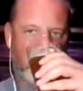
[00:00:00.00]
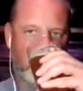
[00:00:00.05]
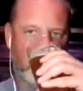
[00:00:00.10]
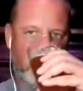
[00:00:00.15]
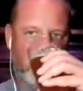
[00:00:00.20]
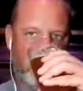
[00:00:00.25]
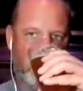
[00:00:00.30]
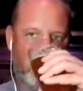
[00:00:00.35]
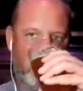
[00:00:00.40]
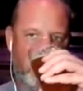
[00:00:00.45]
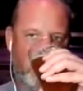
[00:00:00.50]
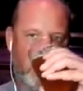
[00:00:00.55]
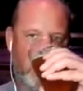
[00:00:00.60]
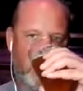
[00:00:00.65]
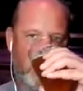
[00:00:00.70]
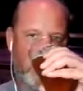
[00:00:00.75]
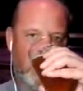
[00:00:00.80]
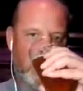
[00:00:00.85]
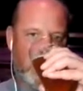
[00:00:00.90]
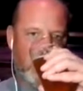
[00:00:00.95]

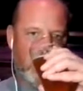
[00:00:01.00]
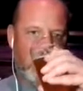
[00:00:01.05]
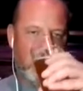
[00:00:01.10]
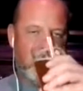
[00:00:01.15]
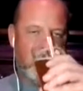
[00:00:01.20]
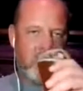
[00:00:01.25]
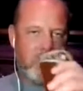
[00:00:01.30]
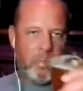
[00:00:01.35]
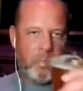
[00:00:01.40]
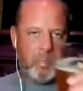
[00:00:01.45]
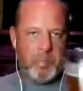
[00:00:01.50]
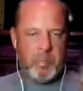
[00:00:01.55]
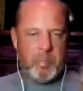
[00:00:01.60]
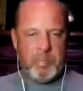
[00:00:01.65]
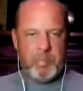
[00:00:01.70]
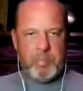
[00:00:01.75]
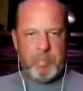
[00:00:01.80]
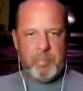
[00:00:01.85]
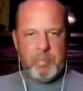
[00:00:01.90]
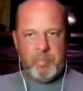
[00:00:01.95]

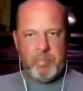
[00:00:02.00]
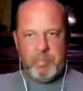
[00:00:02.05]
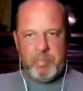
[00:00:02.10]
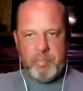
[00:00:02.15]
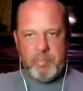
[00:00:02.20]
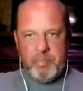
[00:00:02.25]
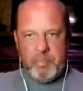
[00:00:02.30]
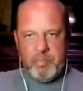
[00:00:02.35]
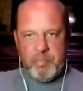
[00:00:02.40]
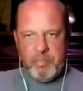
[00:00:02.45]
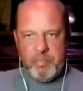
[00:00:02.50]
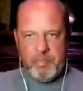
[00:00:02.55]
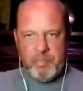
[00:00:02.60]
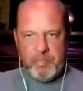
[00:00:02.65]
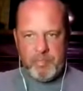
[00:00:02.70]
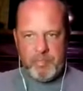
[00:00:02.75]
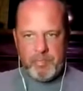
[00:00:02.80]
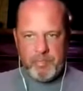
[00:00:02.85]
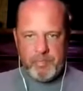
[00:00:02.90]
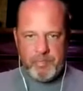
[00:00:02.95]

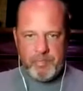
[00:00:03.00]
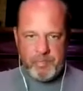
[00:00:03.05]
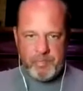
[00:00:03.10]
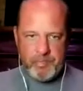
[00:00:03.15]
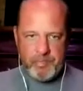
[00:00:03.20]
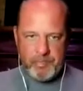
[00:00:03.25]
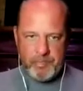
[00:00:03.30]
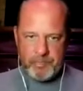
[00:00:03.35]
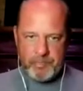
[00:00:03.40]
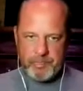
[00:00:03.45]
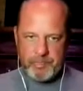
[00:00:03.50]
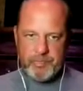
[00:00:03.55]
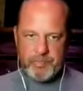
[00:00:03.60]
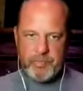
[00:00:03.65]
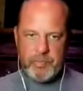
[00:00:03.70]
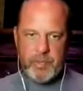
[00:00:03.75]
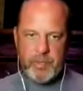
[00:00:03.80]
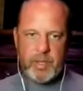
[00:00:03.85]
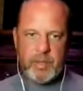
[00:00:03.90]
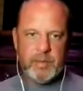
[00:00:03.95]

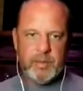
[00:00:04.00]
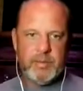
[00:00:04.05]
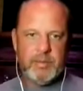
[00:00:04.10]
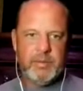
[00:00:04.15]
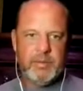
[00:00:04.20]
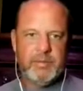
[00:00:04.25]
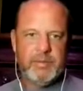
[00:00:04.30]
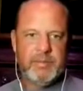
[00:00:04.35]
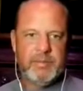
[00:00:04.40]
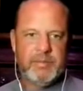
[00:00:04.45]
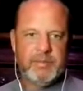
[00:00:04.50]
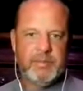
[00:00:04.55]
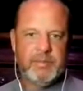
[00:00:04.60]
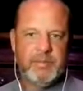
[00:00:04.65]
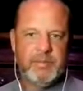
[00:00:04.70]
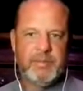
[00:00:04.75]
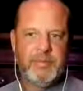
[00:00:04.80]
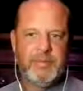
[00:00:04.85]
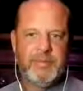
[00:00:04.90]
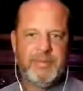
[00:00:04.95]

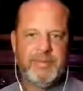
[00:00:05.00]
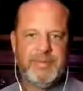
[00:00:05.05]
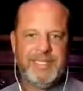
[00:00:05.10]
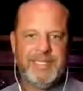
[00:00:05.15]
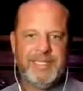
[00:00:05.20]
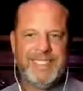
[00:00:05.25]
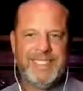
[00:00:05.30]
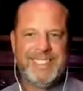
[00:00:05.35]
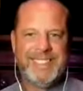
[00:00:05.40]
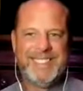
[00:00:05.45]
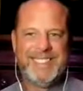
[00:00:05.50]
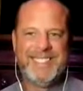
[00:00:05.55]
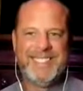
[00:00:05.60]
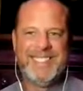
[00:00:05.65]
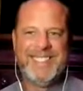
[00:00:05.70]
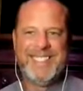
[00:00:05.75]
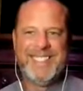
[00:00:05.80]
This person isn't speaking.